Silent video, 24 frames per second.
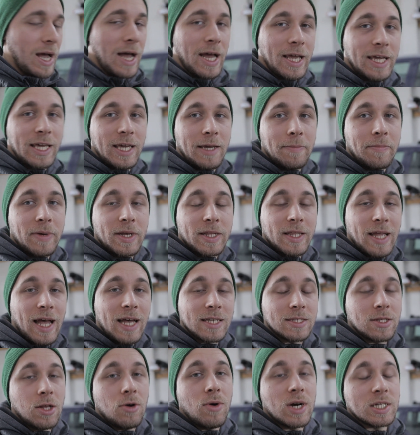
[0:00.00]
I keep it
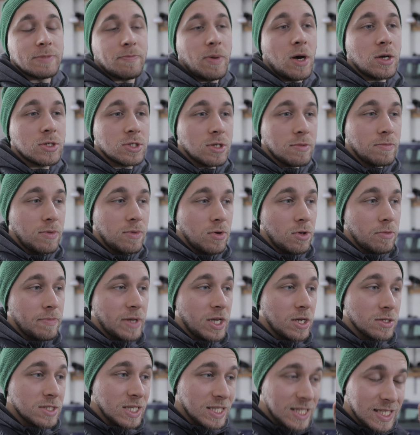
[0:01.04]
as low as possible
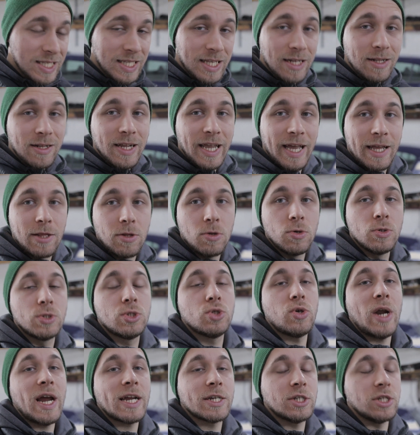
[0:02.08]
because it still can lose
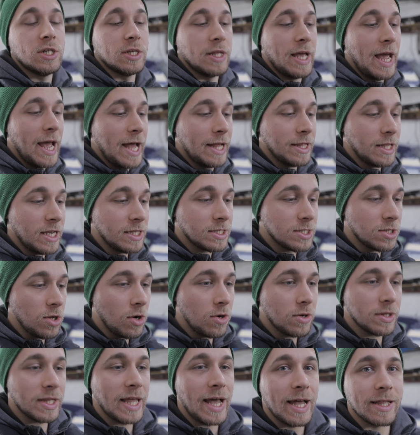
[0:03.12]
traction, and it's
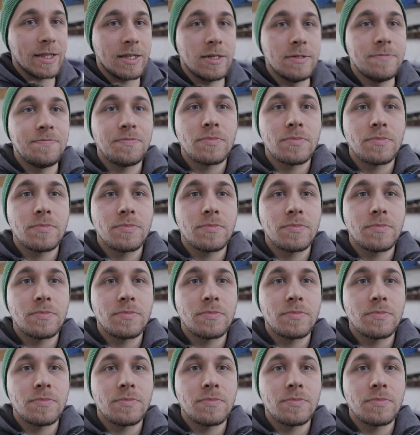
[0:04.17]
not that